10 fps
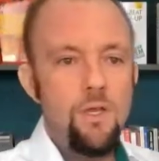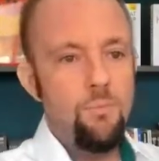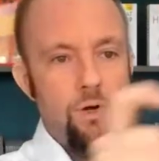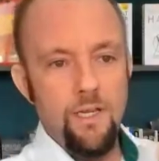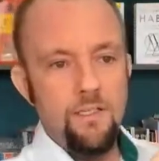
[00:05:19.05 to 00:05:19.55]

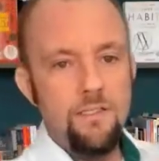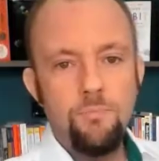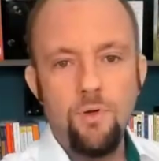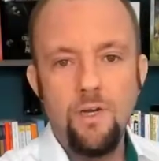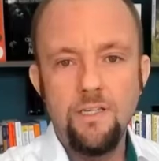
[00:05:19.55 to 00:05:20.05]
price
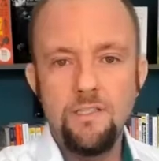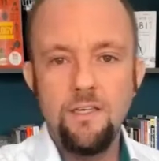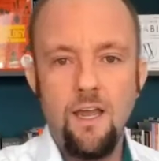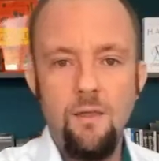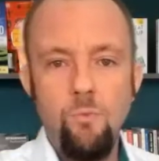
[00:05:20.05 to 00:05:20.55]

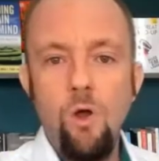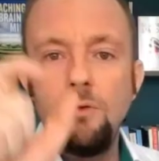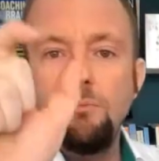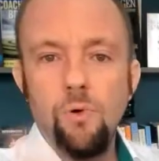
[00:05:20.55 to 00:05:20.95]
type 1,